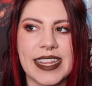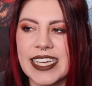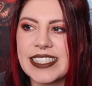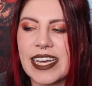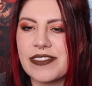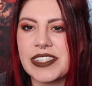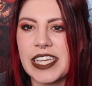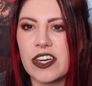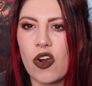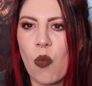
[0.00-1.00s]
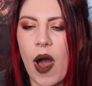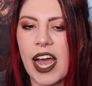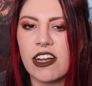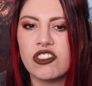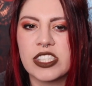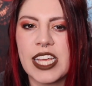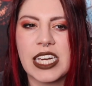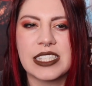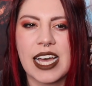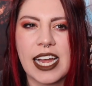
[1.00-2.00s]
things I've seen in a while. Just that
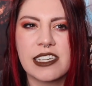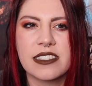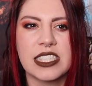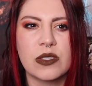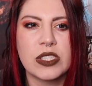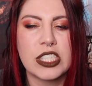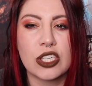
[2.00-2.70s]
entire sequence,